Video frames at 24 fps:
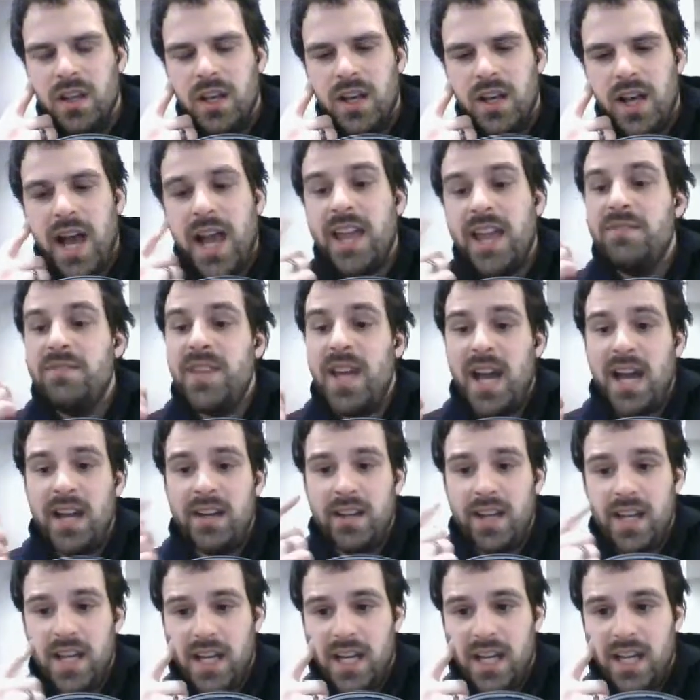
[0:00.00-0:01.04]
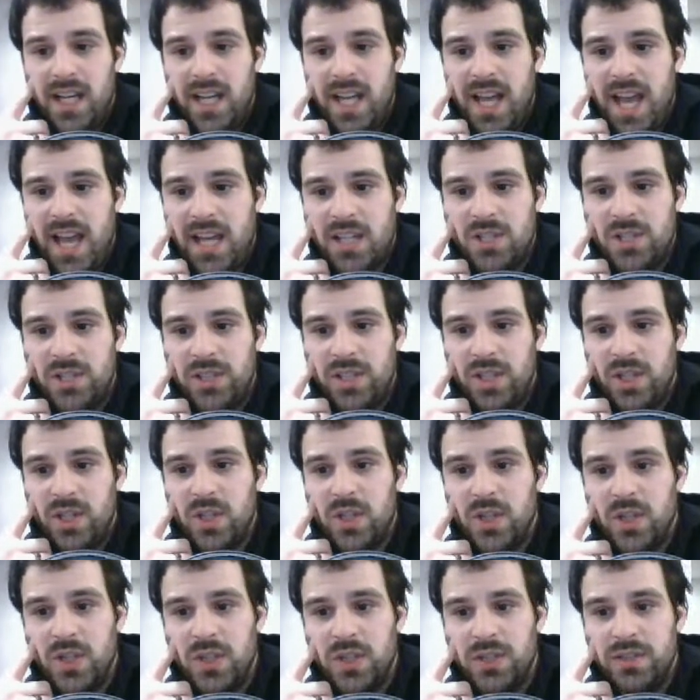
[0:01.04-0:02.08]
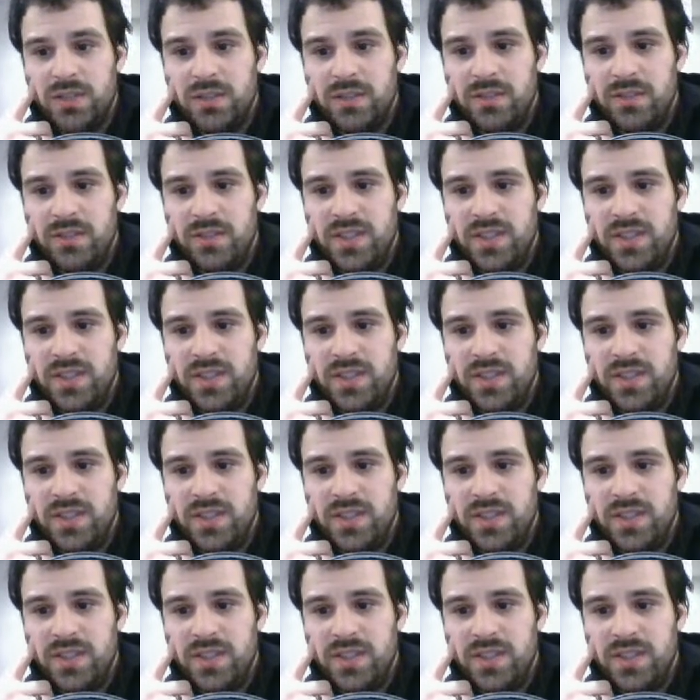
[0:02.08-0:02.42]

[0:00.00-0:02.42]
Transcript: I have not actually heard